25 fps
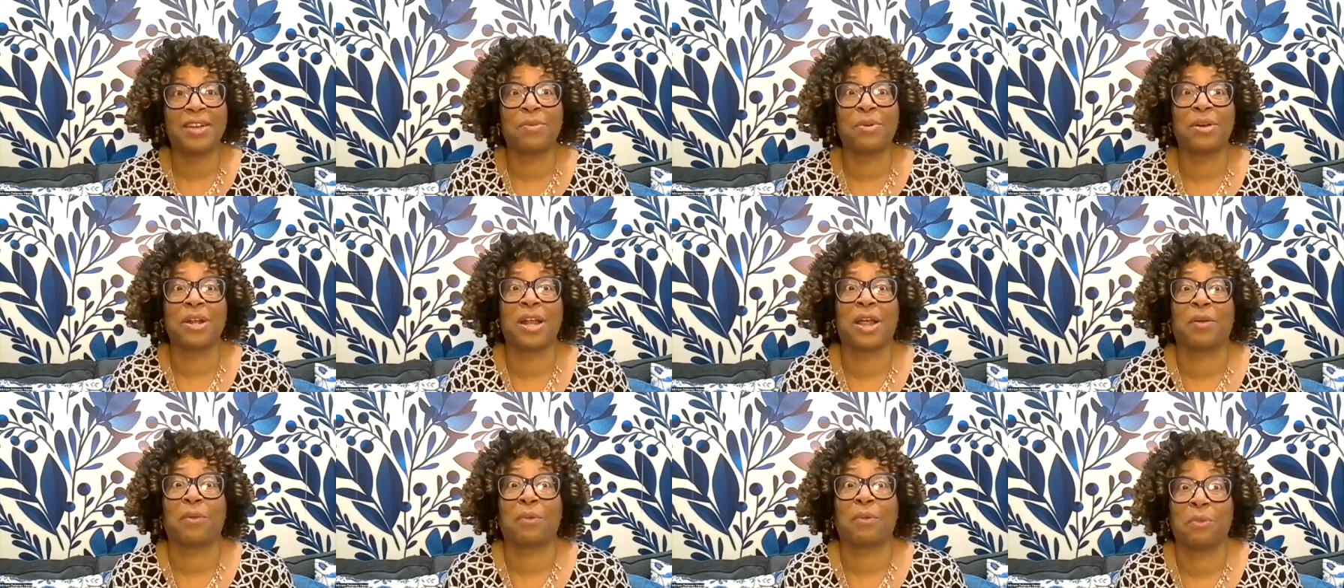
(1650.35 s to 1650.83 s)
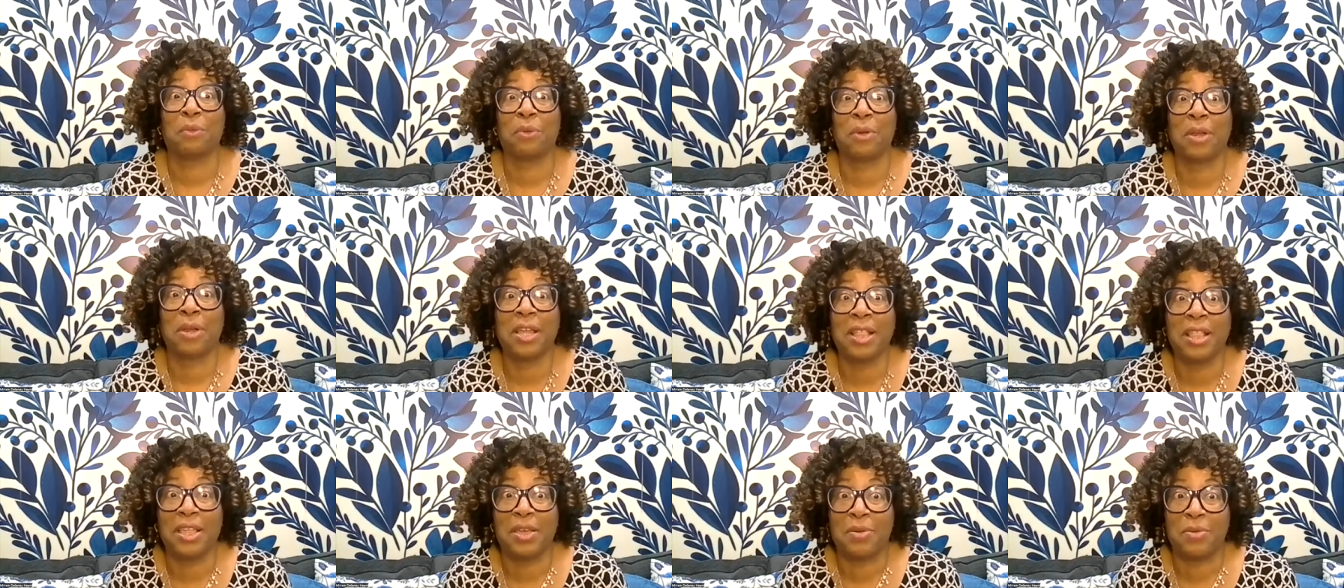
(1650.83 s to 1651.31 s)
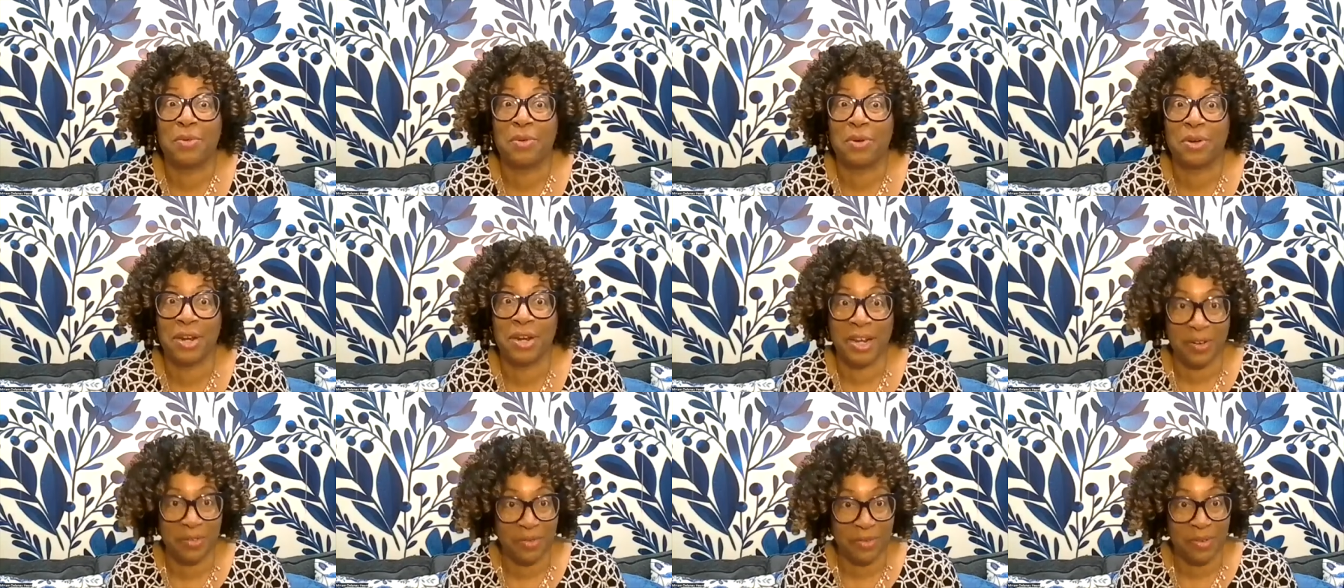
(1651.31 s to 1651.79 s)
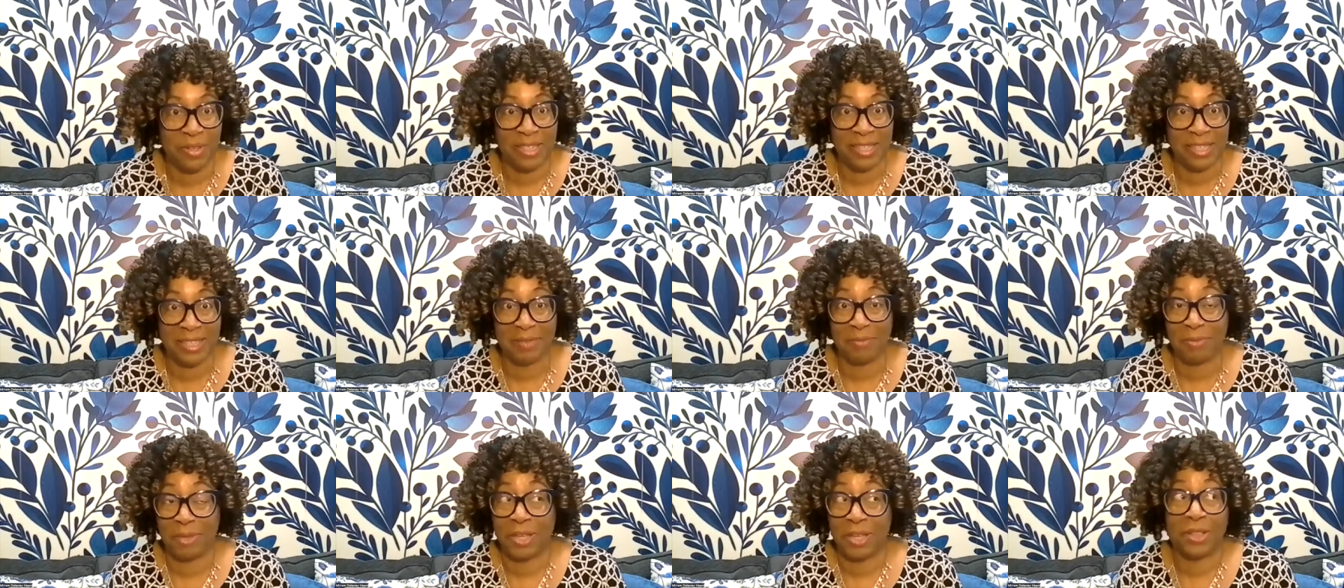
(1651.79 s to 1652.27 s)
And what I really wanted was
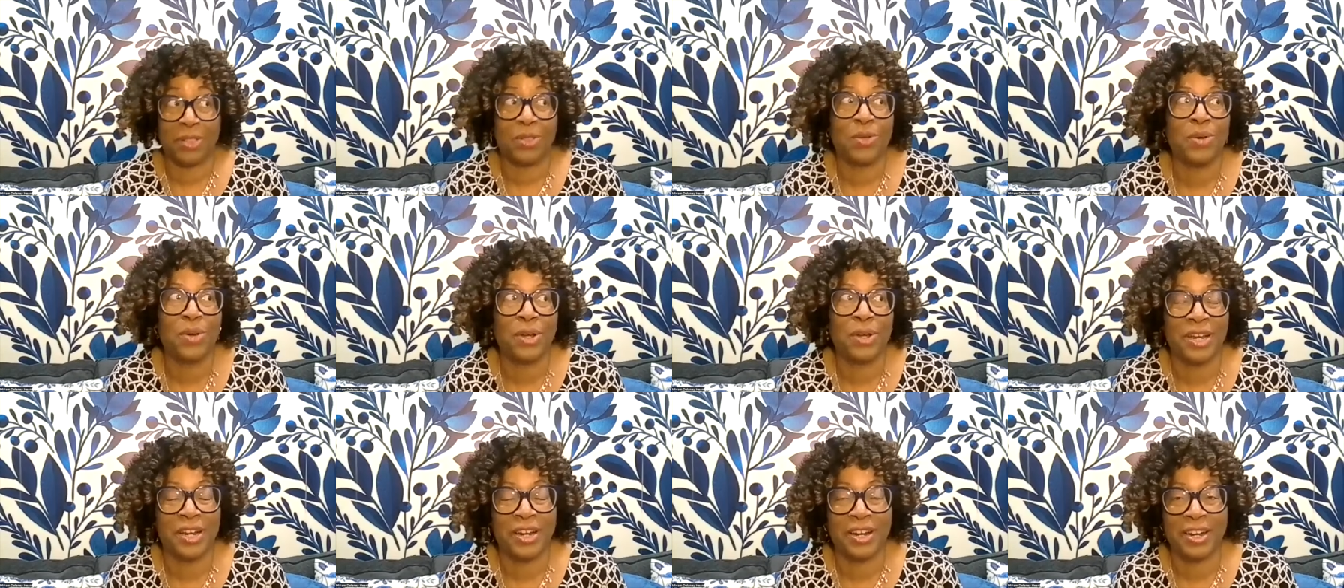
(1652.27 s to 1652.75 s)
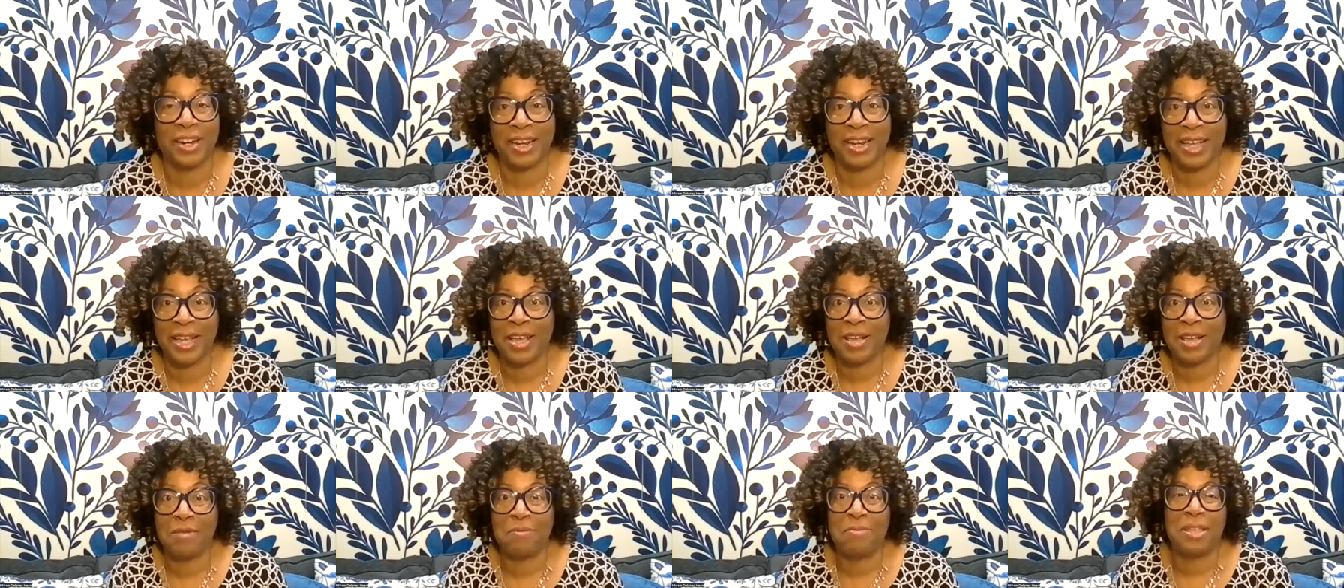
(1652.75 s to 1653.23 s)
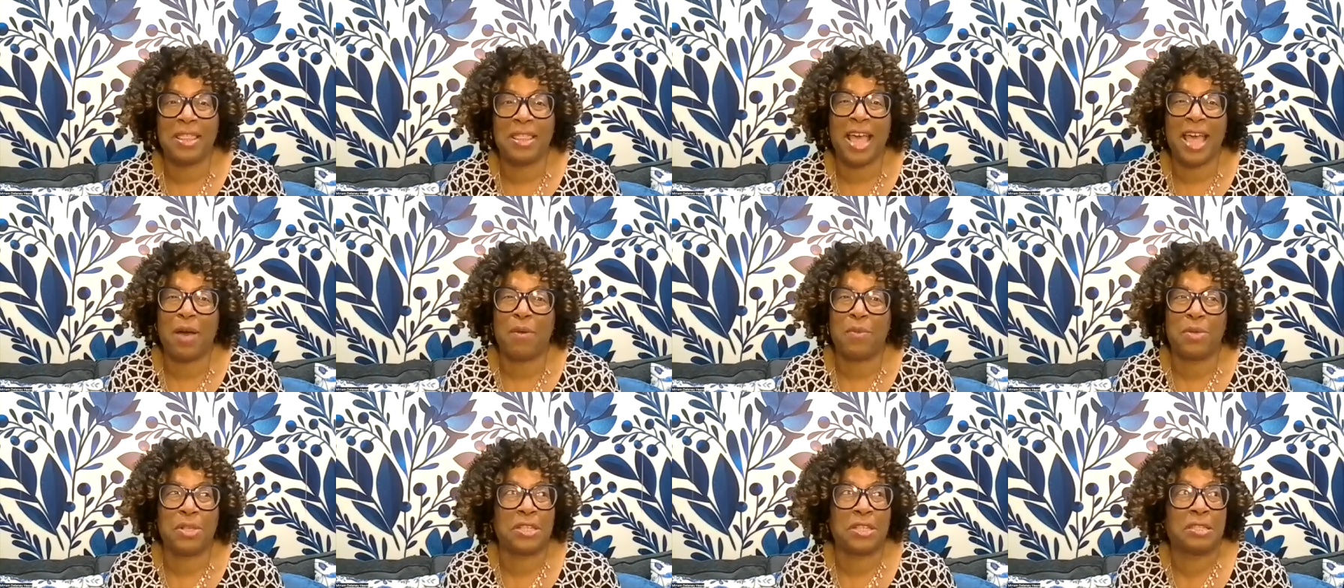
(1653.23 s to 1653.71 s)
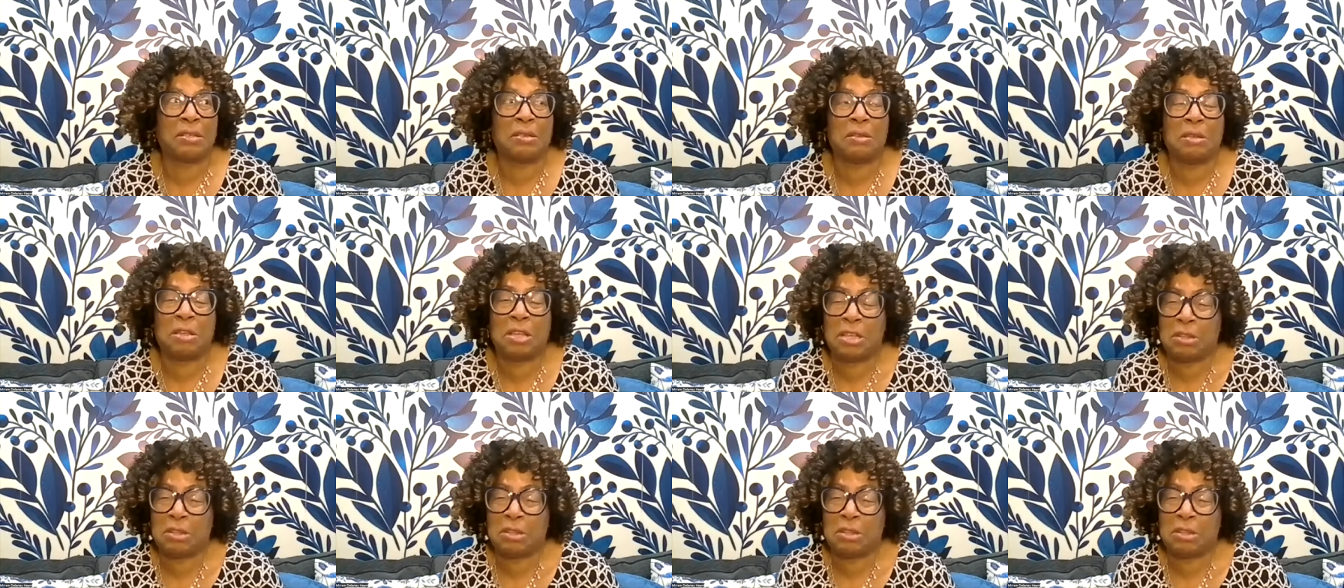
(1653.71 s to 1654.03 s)
to be a lawyer, but that was